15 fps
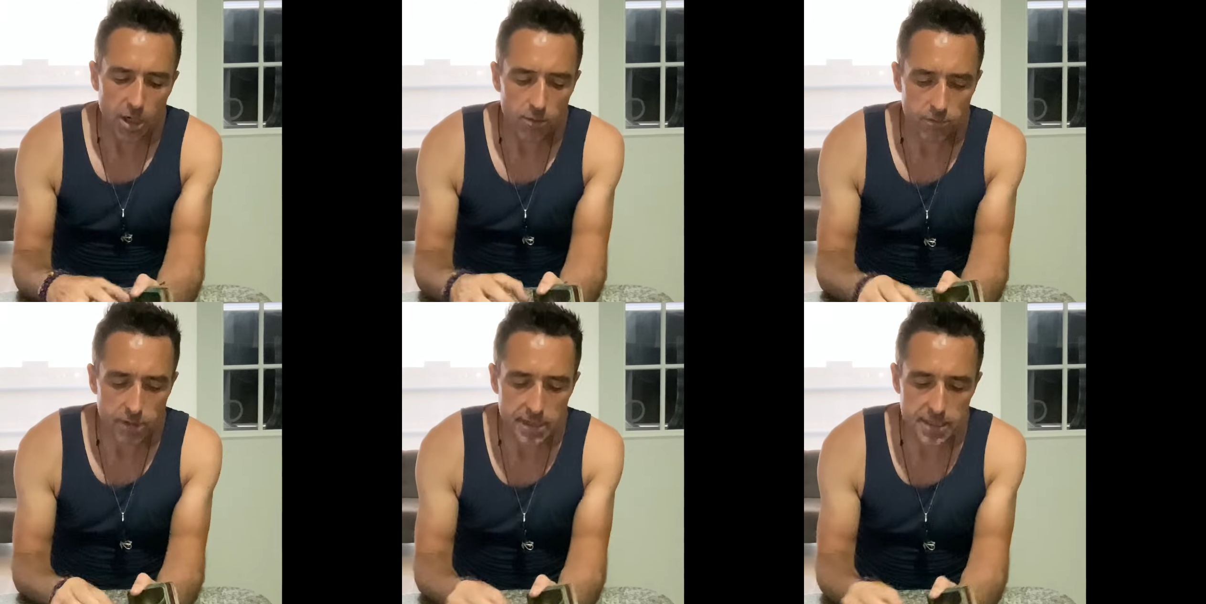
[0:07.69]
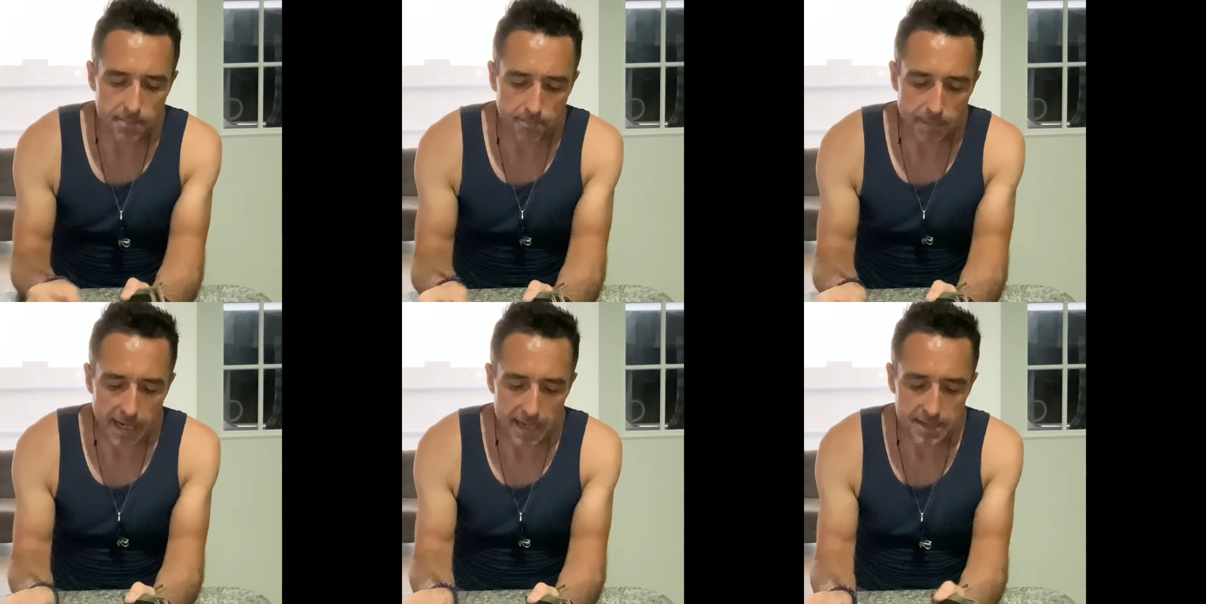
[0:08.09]

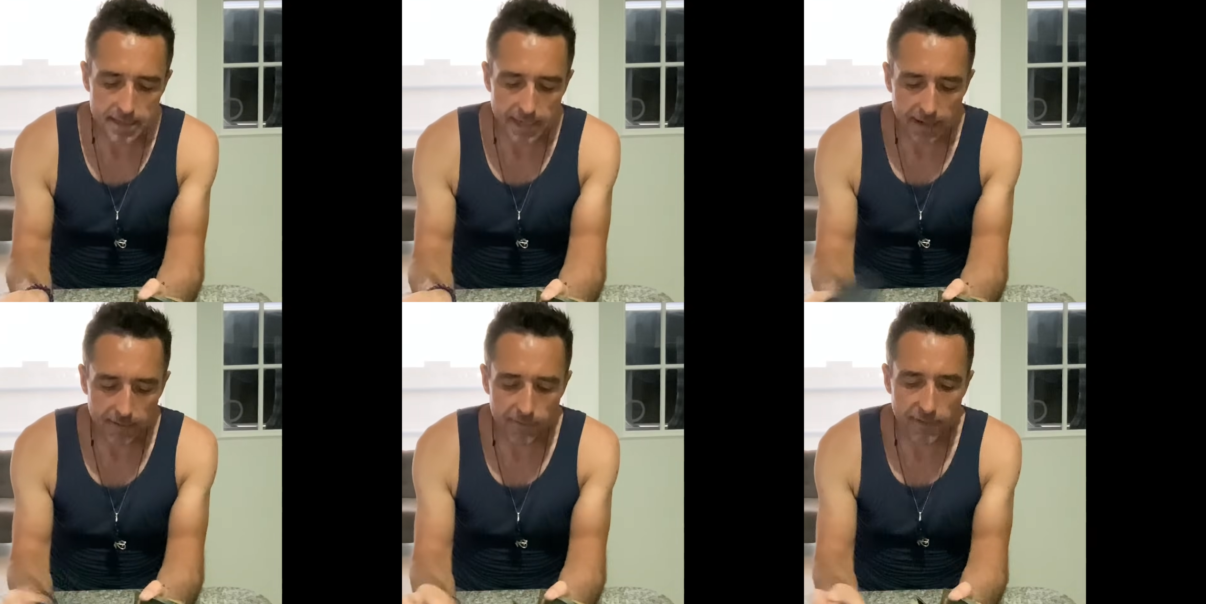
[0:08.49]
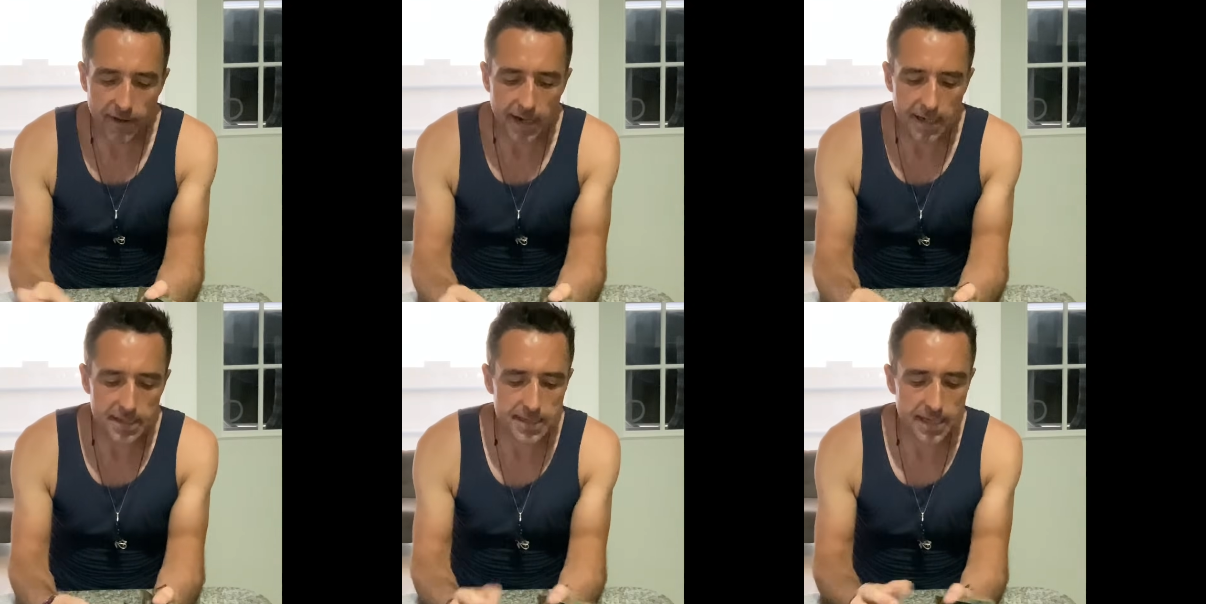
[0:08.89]
Recent past
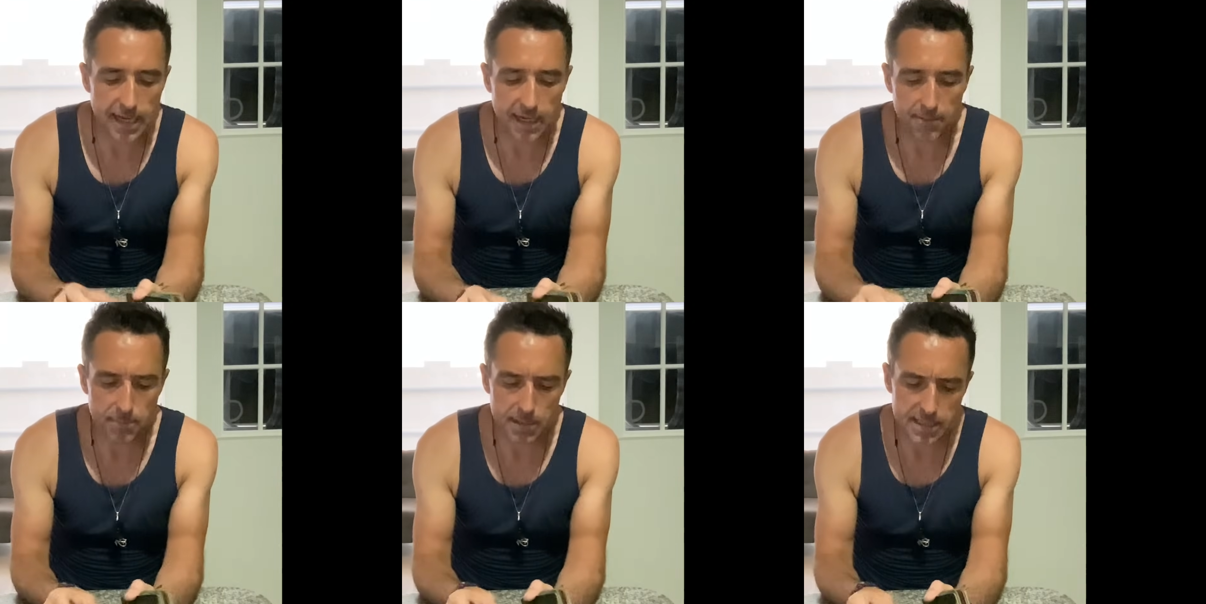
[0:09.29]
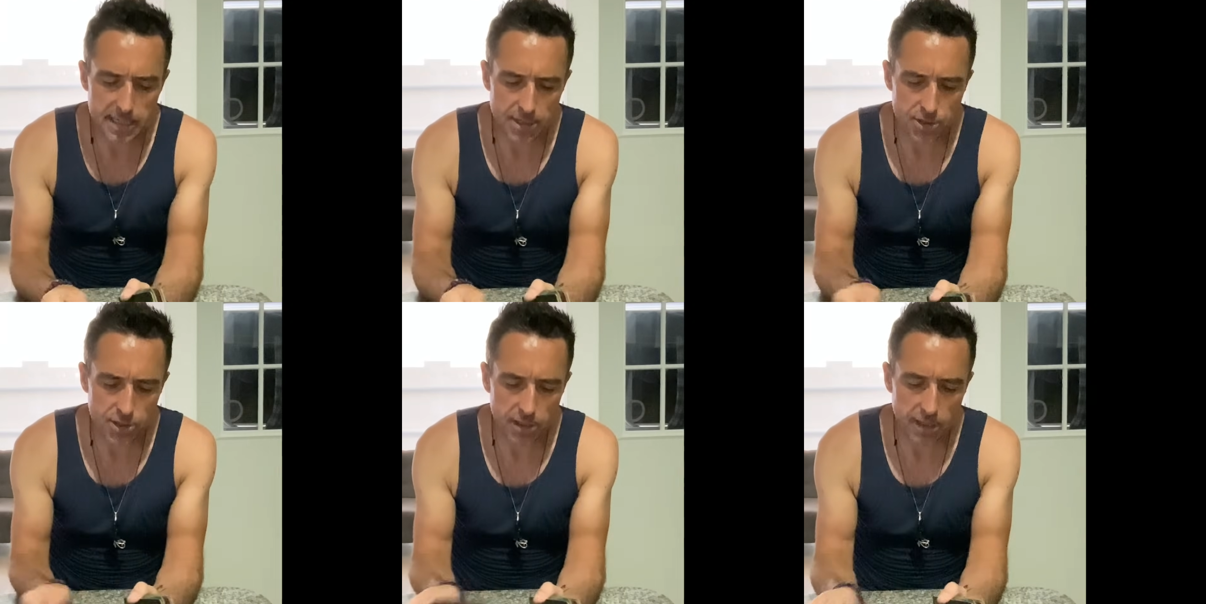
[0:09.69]
advice and
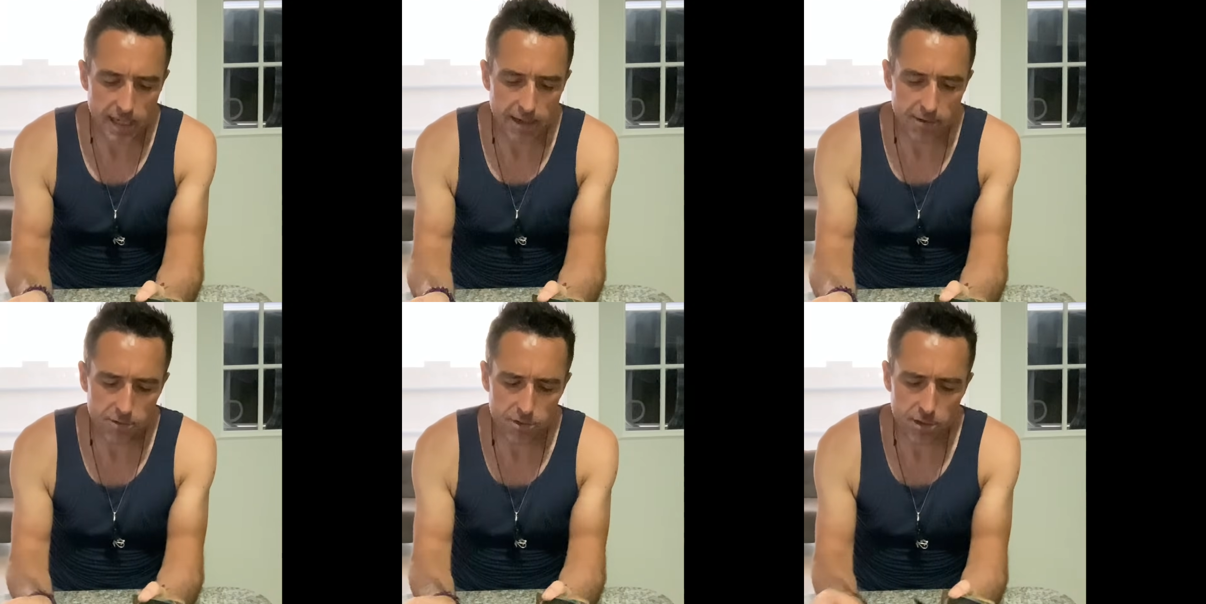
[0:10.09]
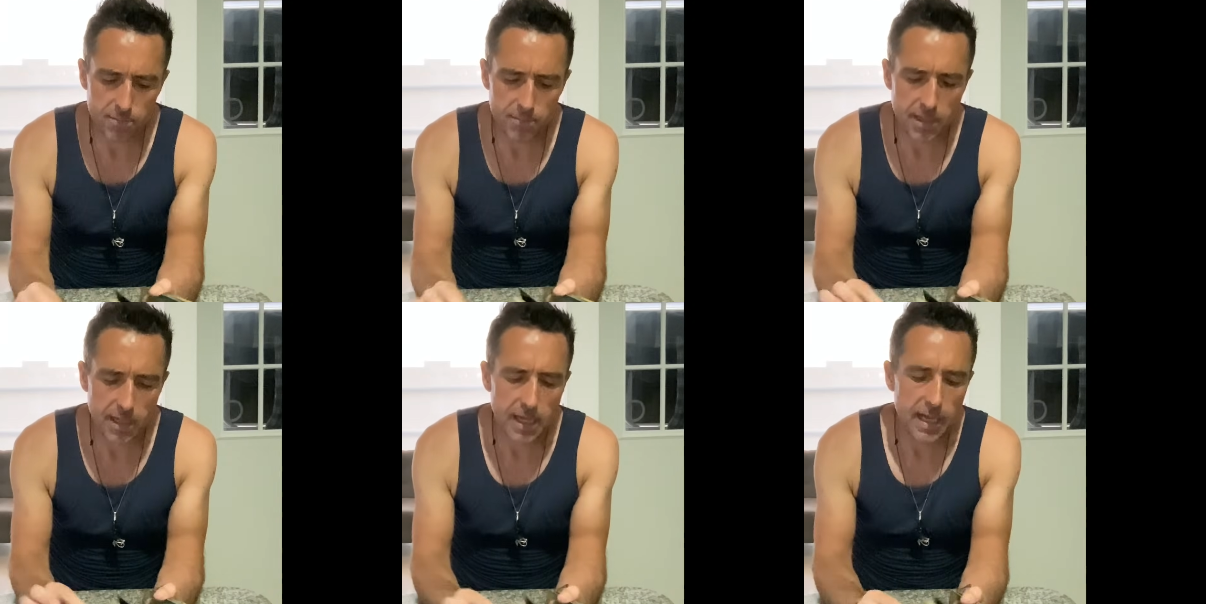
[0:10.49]
potential outcome.